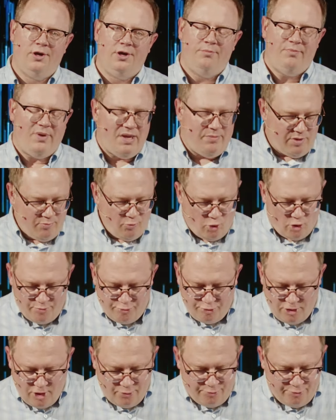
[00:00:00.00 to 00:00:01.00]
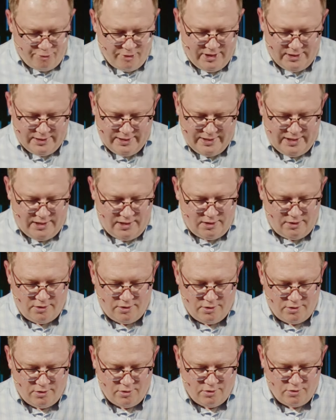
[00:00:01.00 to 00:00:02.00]
maybe more appropriately,
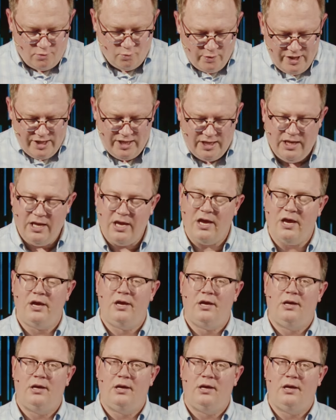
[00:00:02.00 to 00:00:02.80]
we